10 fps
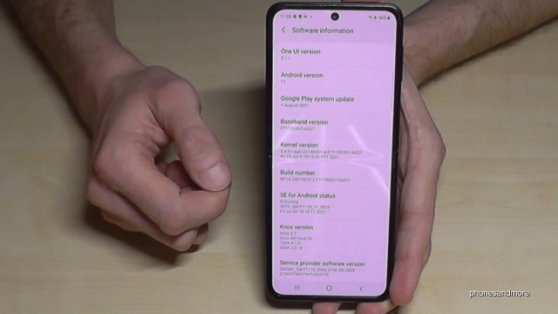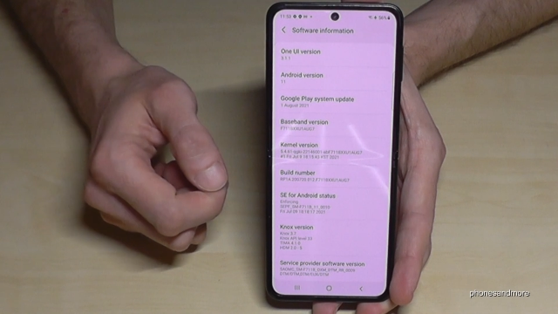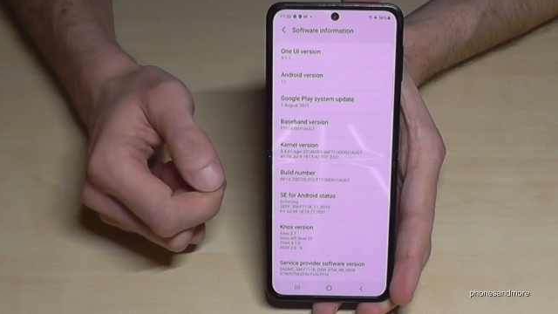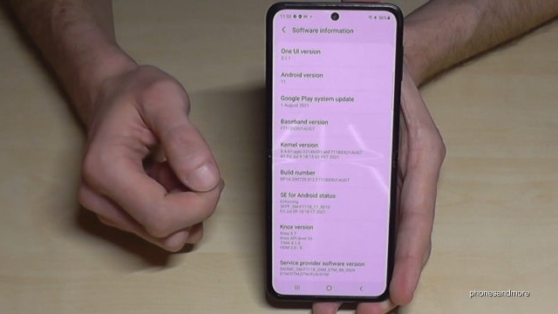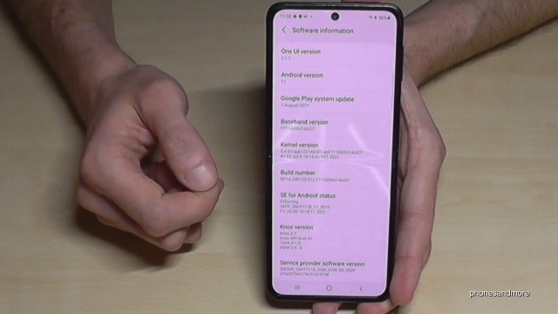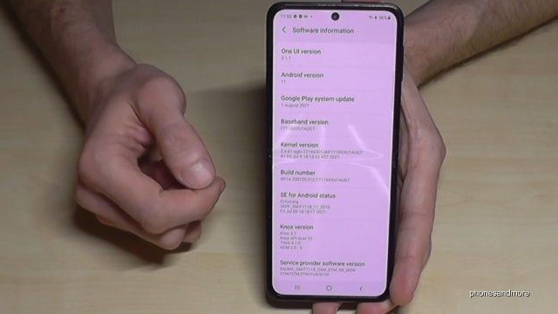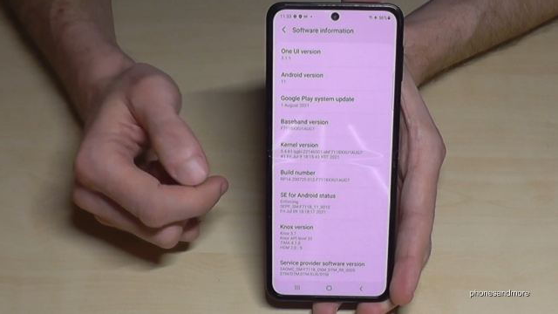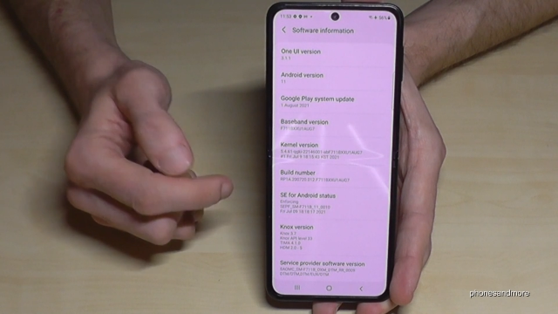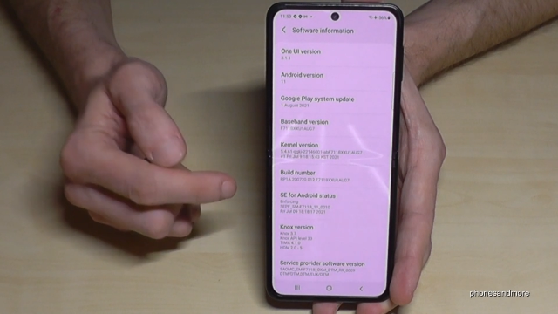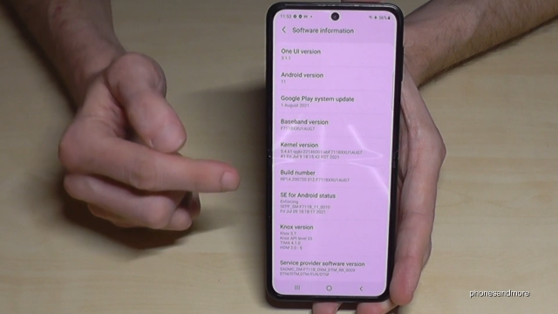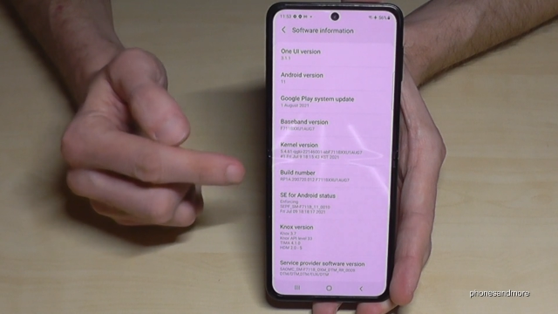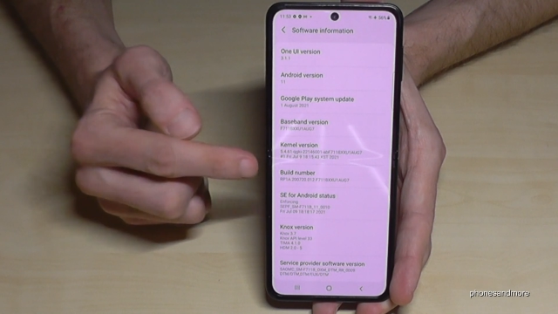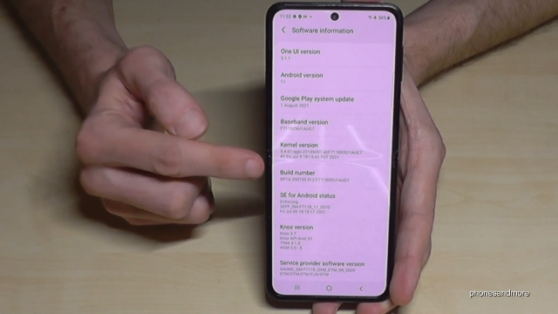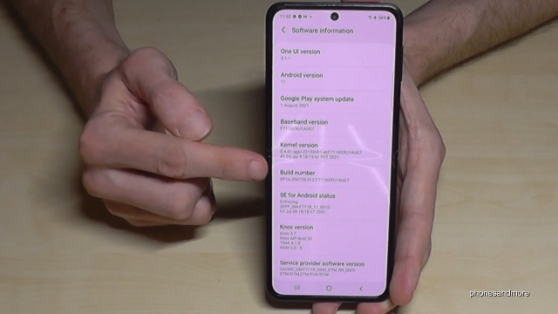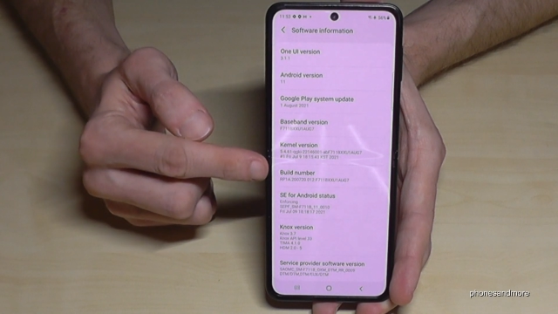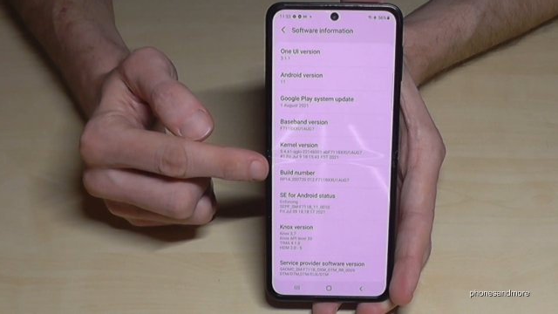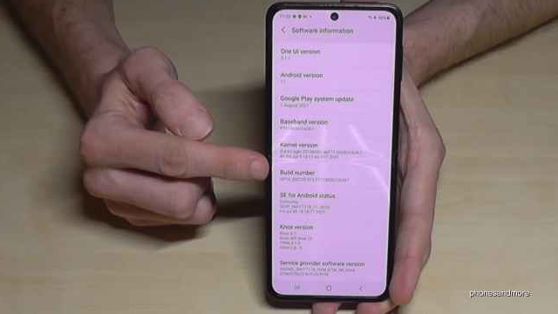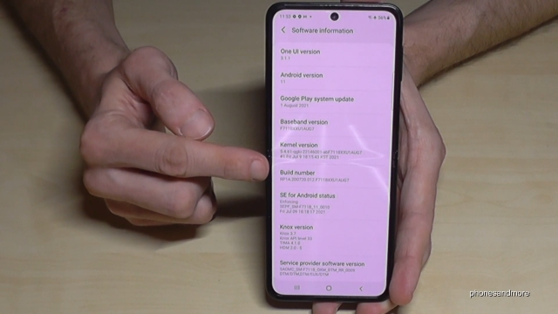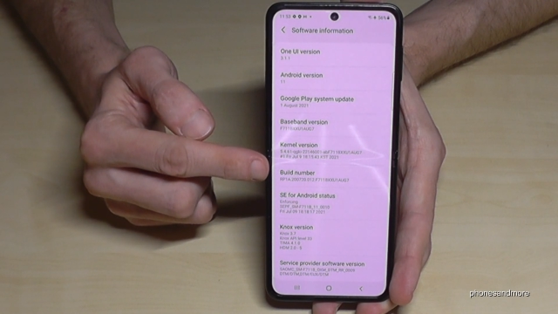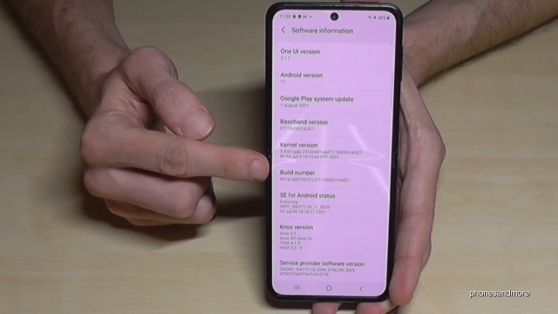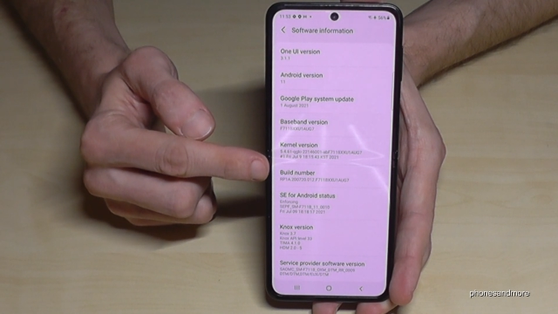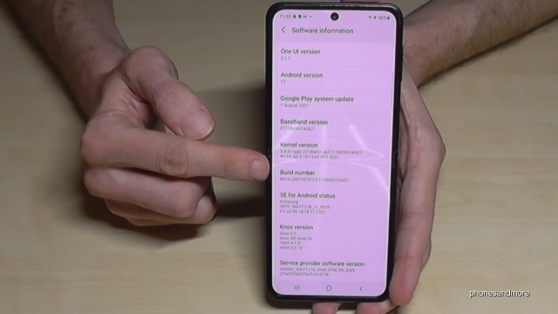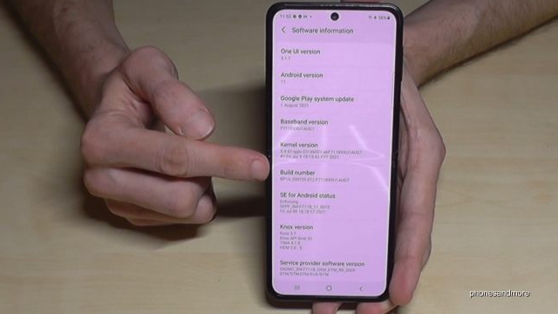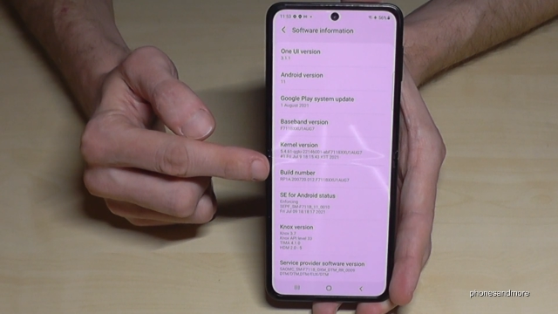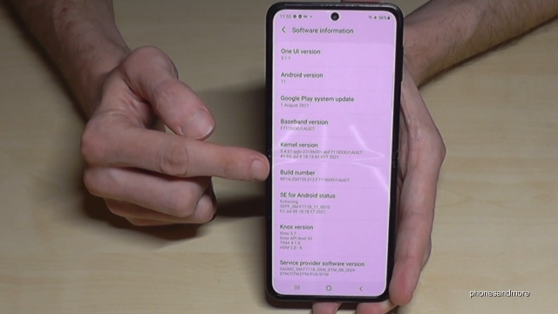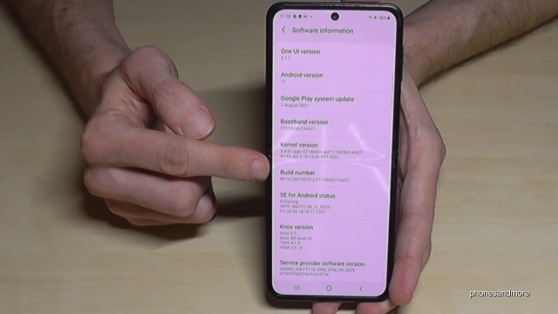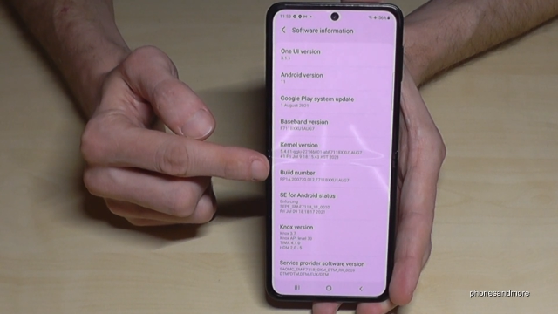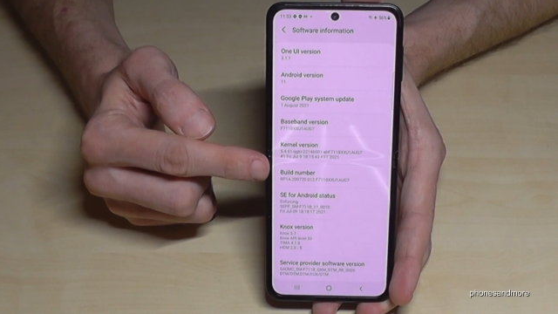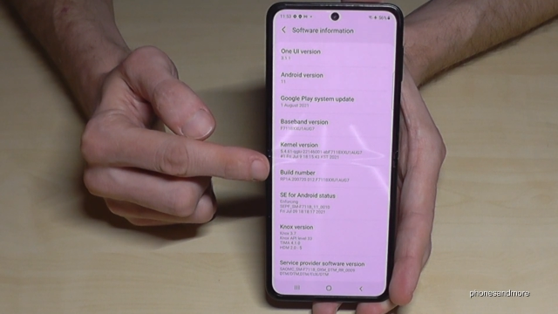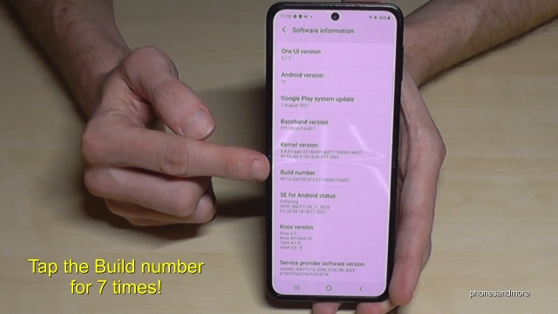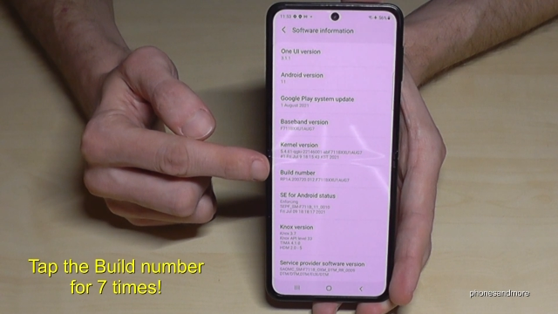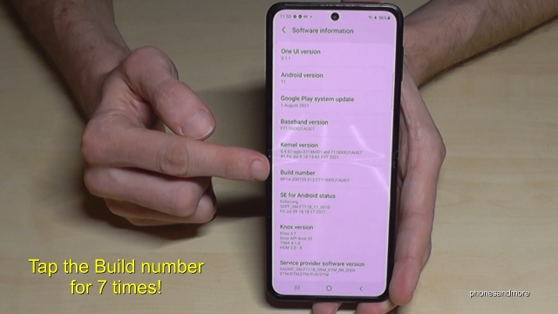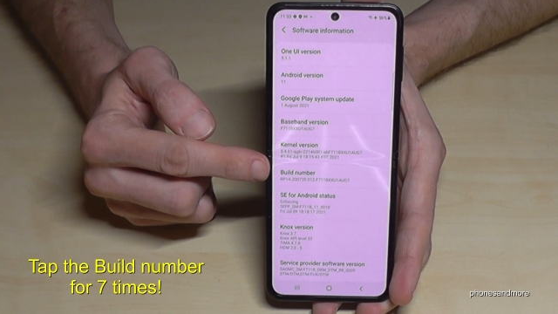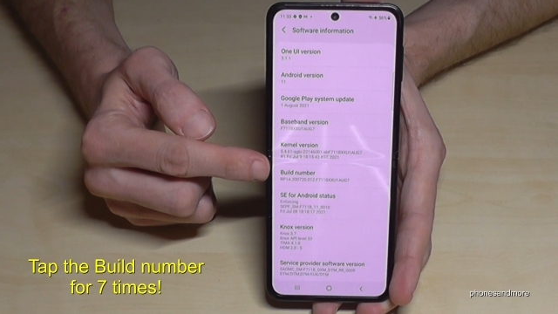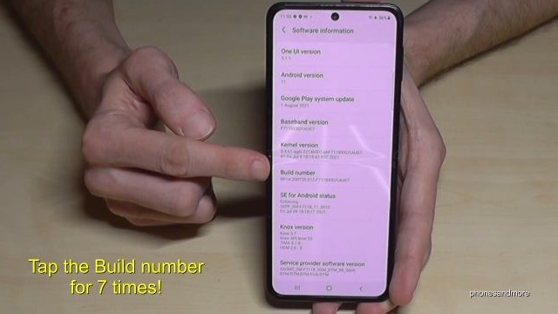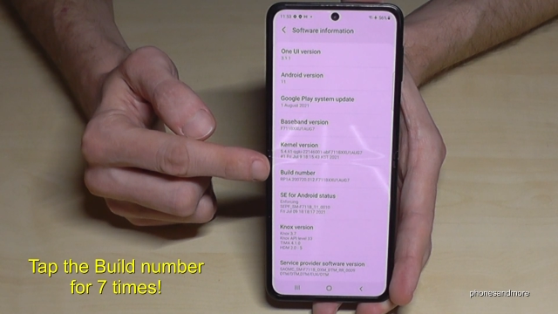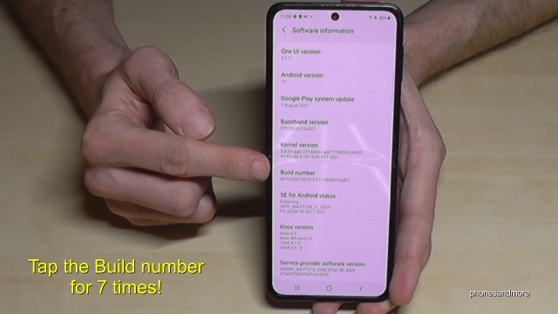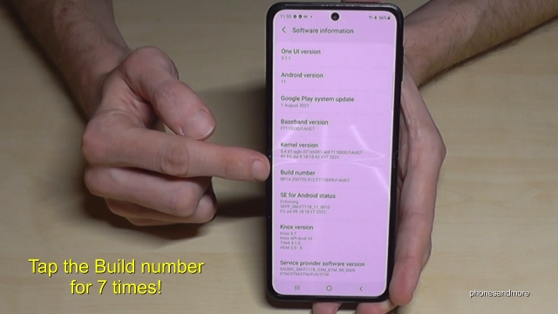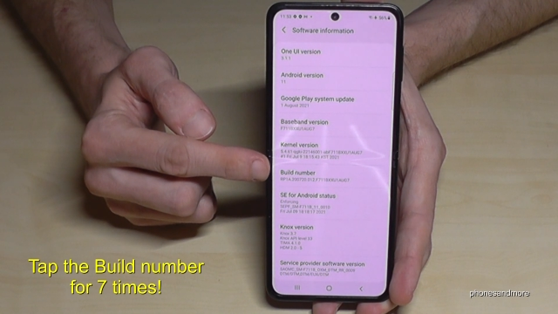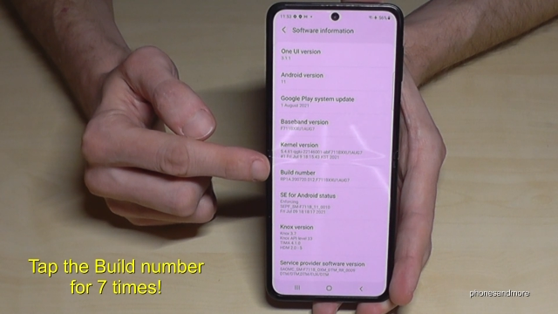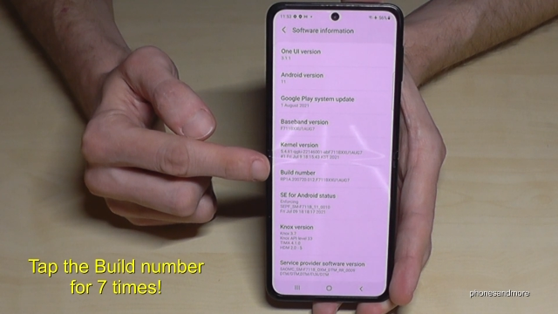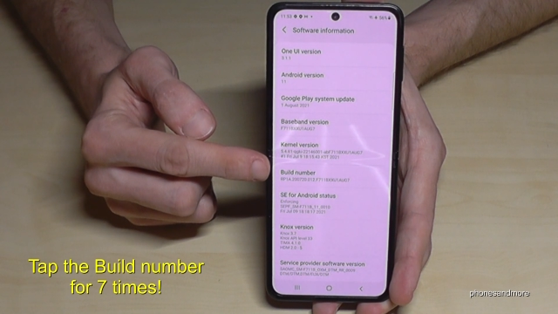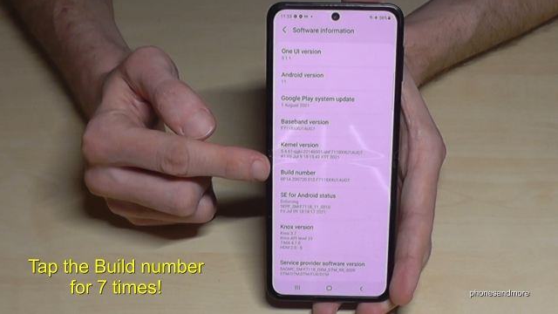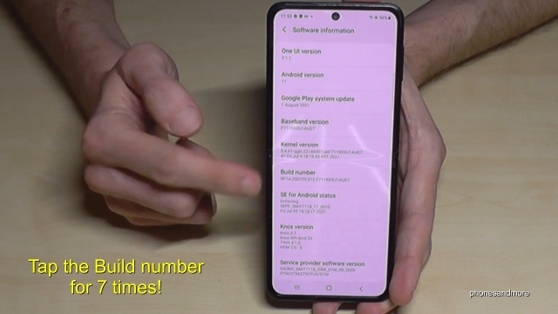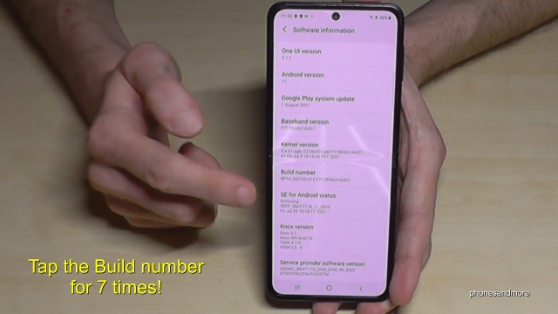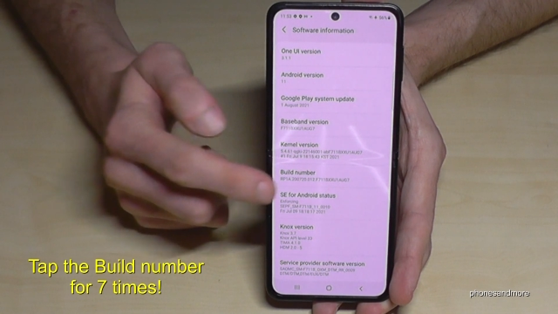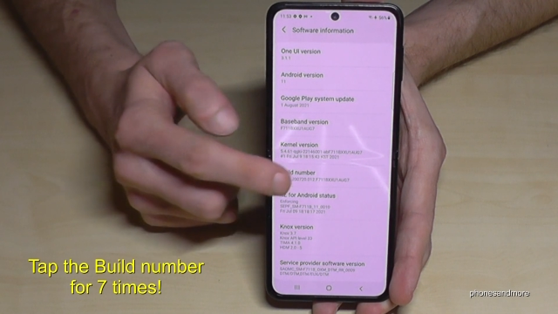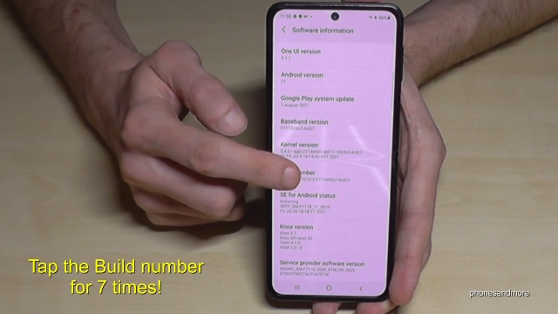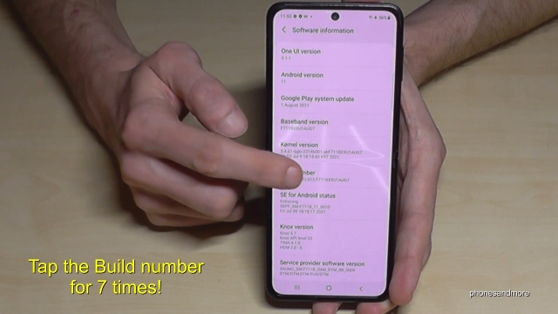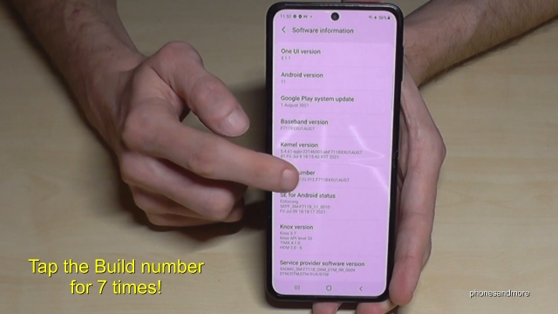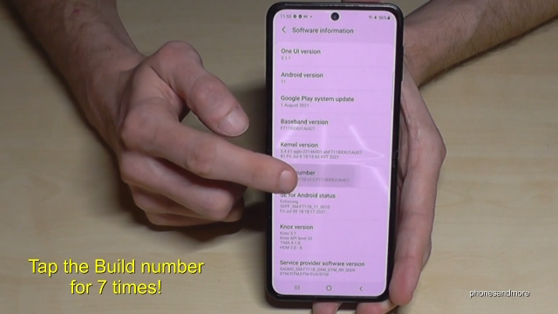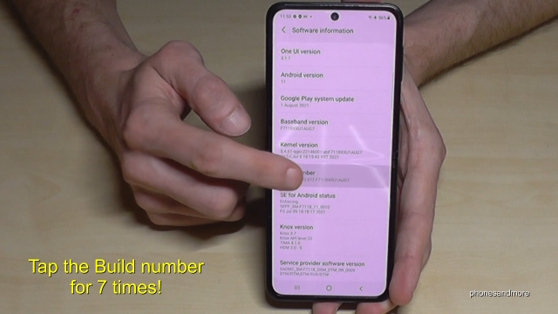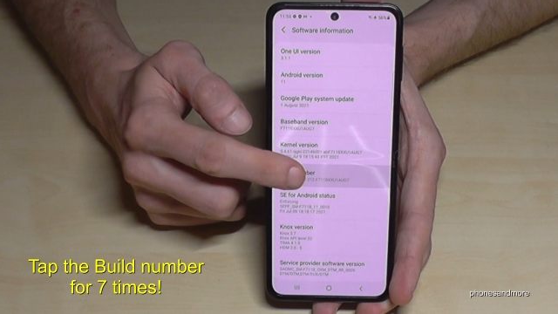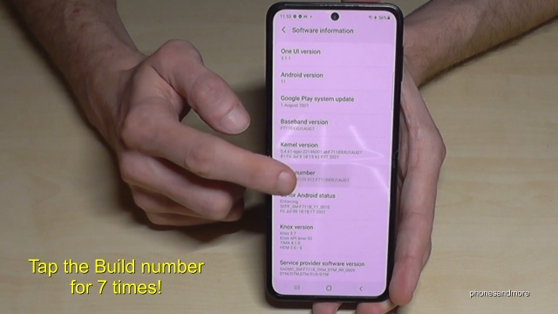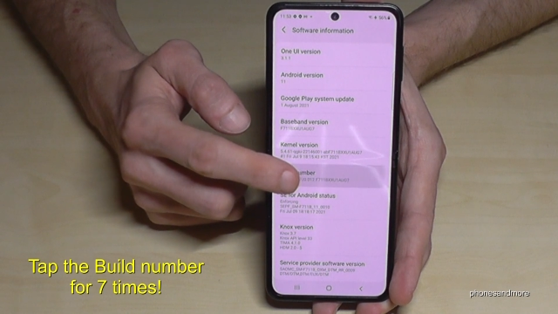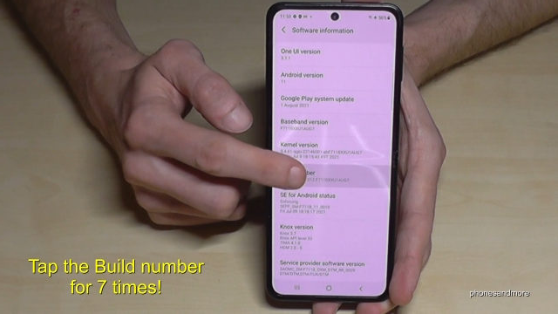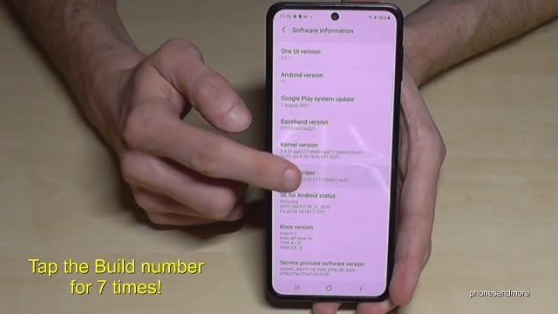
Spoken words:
No face is visible, so there are no lips to read.